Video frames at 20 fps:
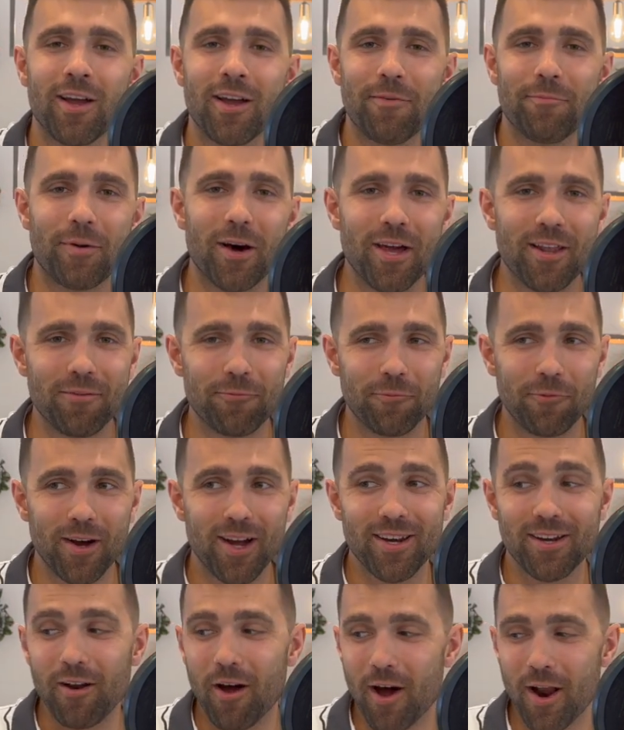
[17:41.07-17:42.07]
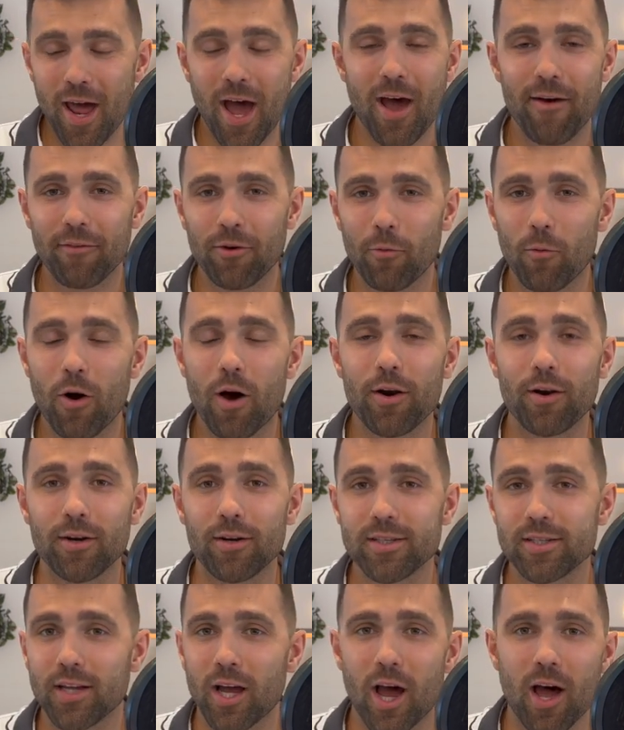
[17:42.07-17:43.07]
But when not having water,
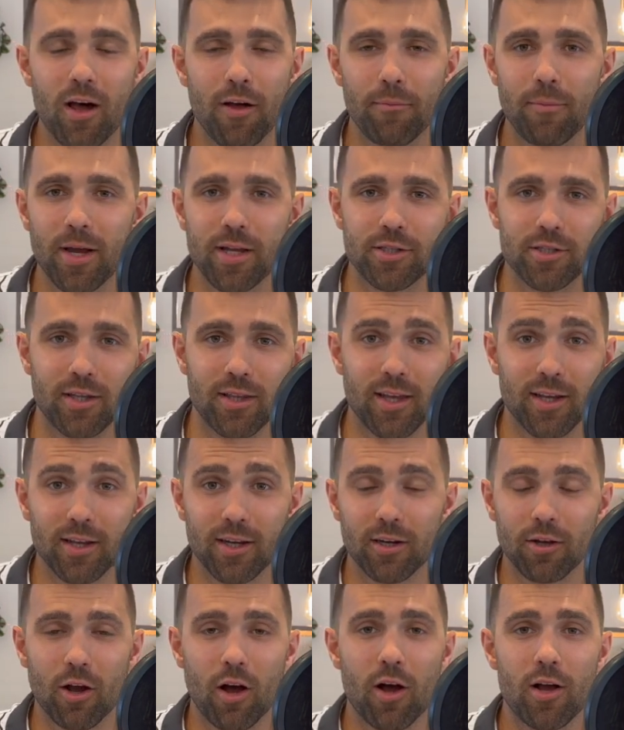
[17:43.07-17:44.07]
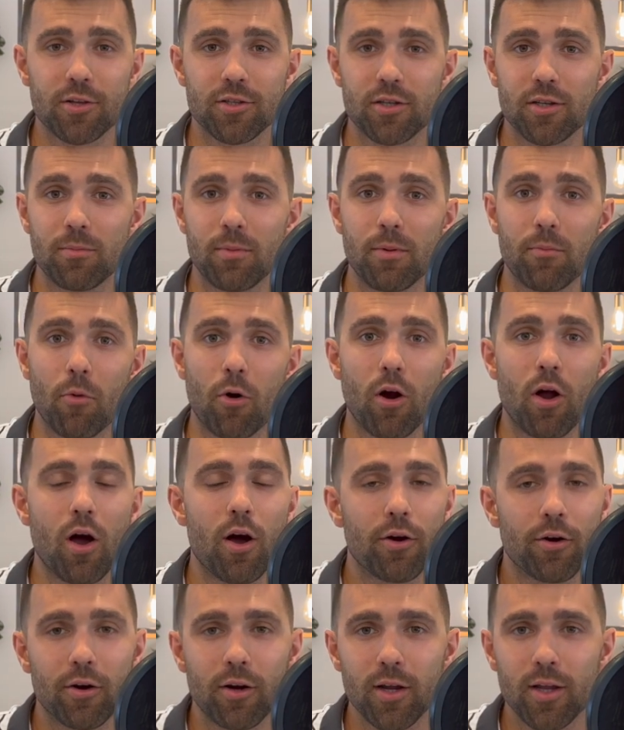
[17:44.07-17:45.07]
as Kyle mentioned, that can cause you to be more
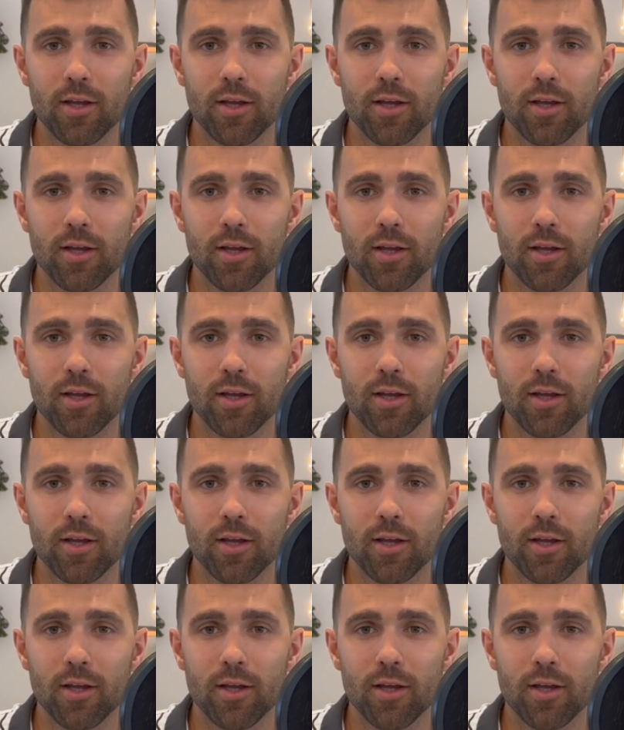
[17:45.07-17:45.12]
hungry.